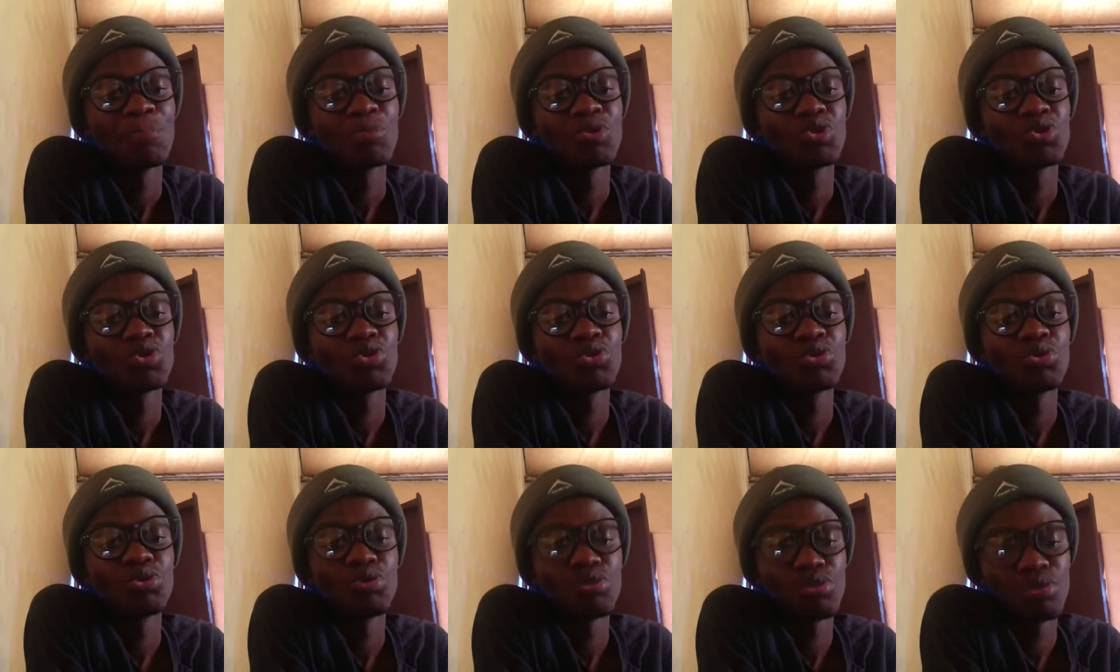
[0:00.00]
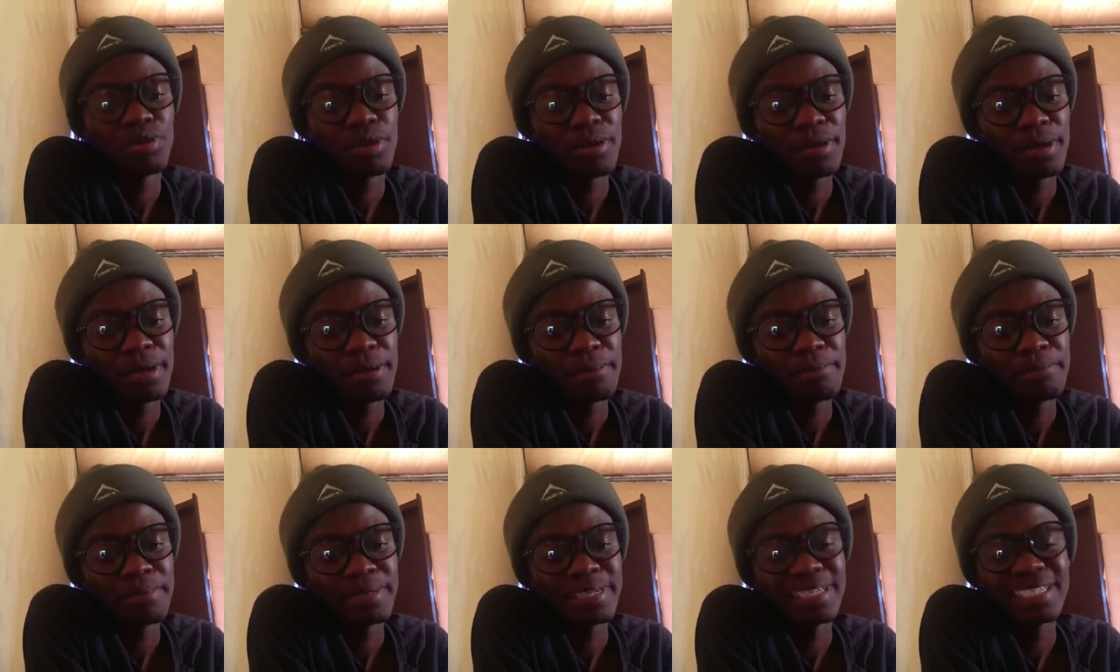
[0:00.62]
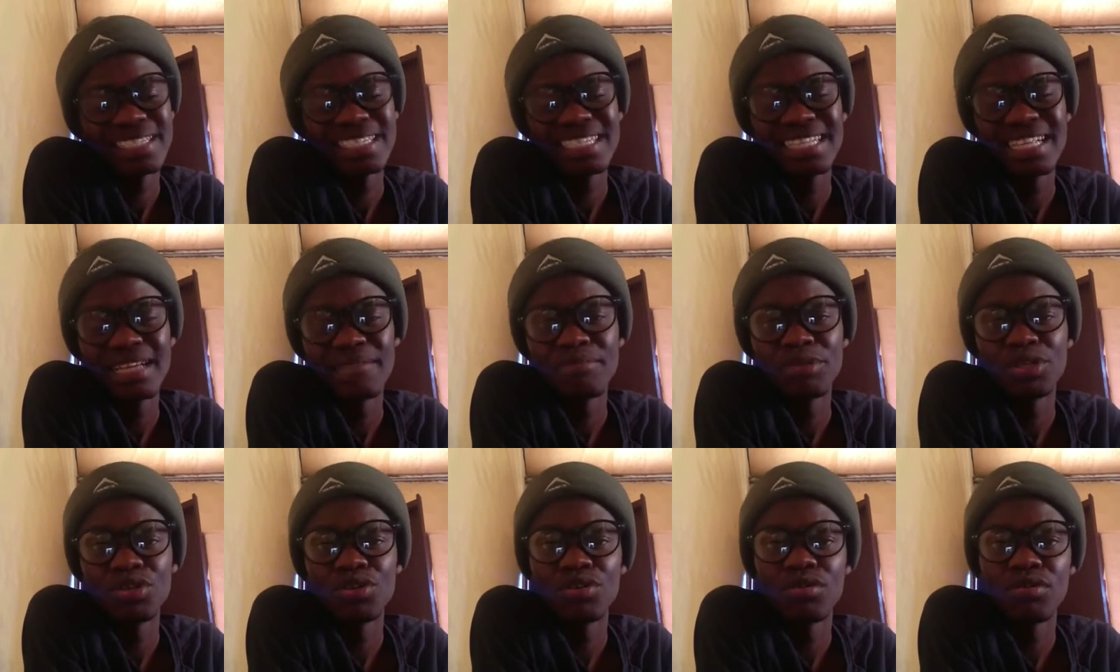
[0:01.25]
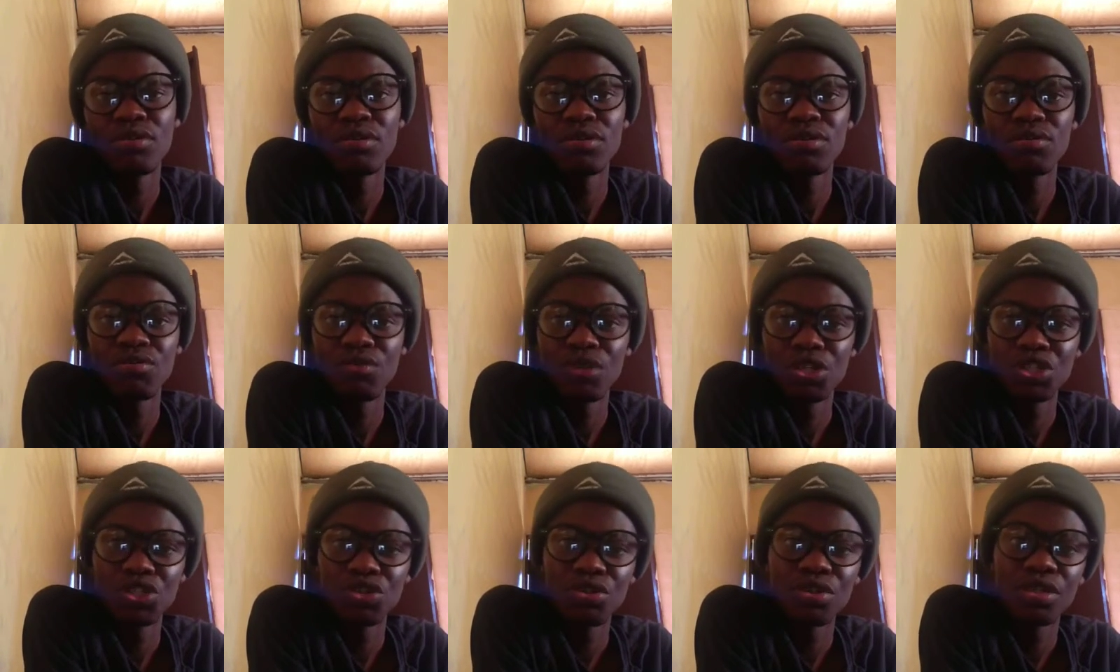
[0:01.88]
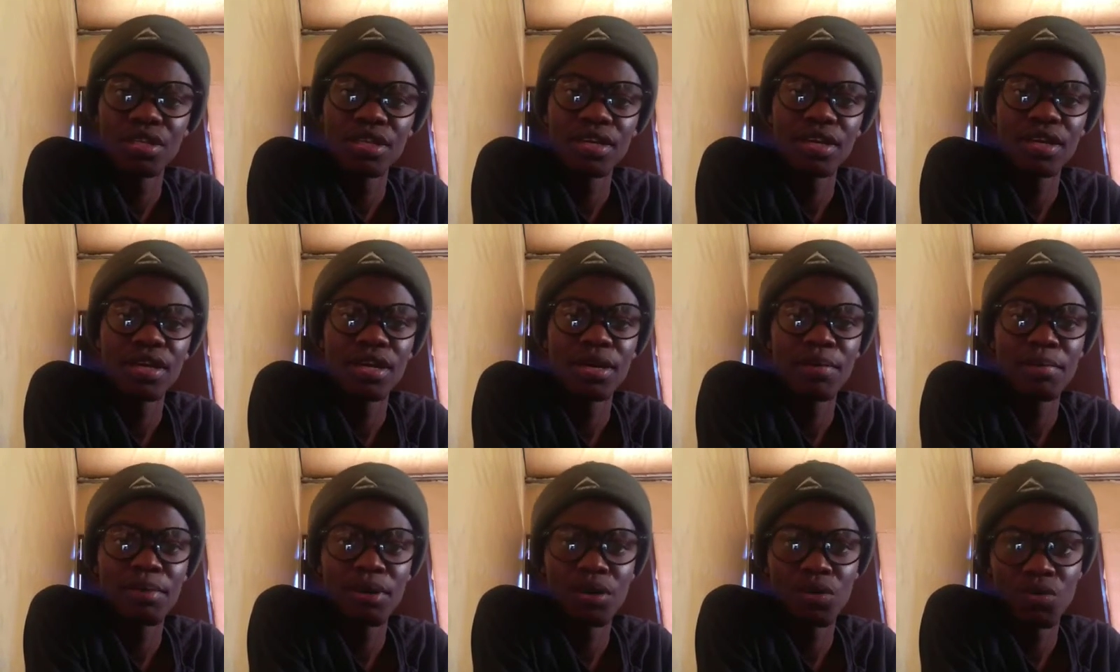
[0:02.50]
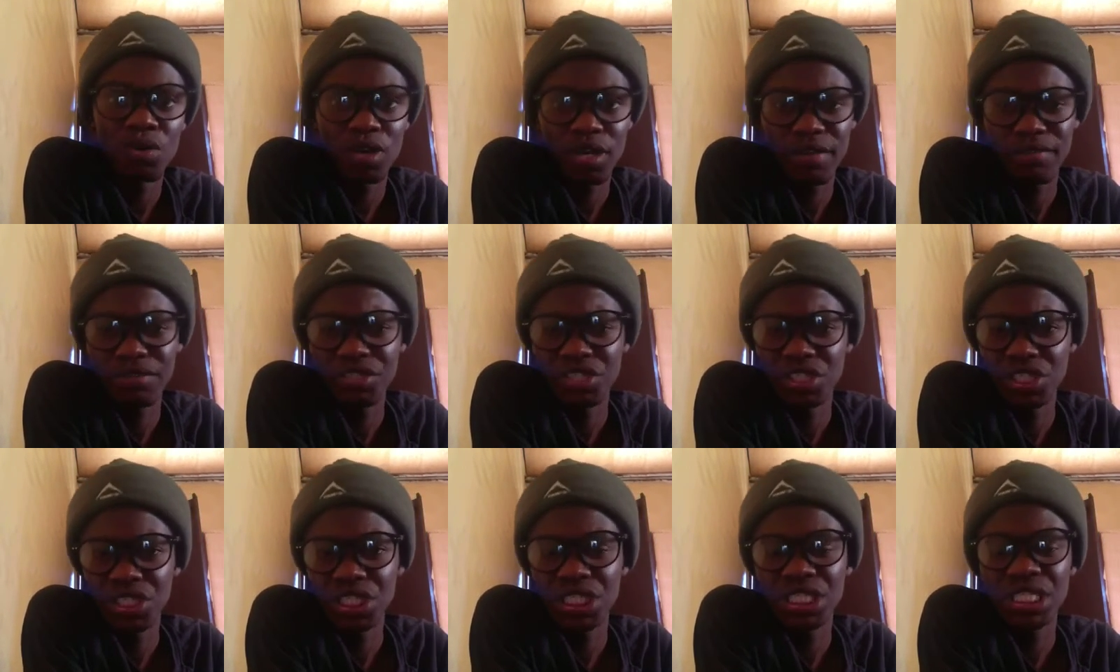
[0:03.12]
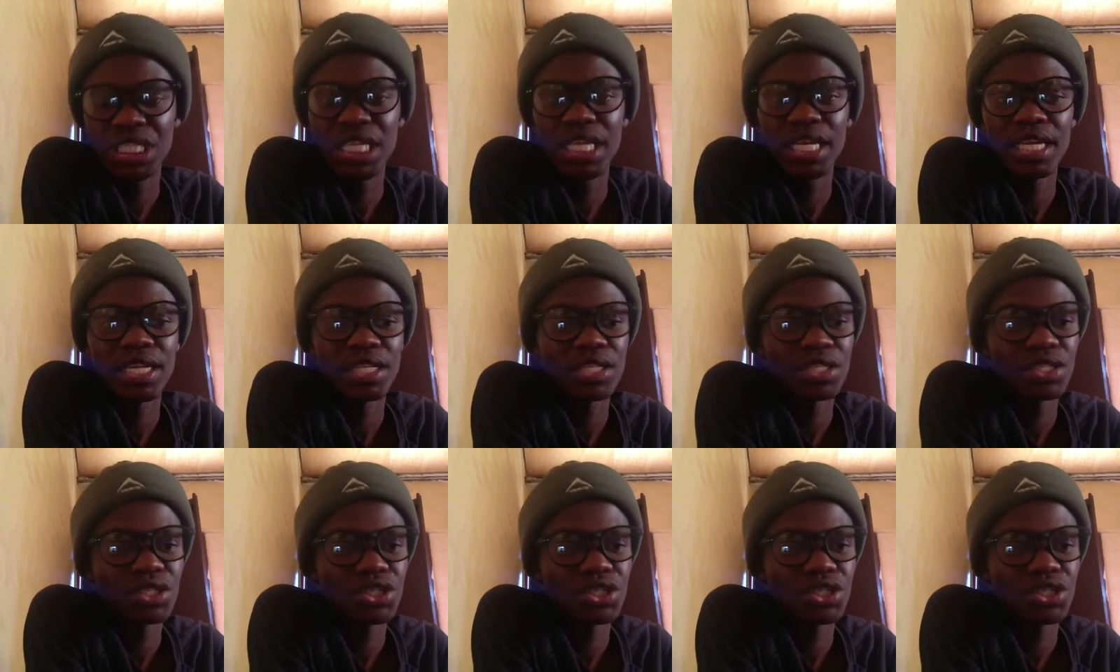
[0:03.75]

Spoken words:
So please let me know what you think about what I've just said.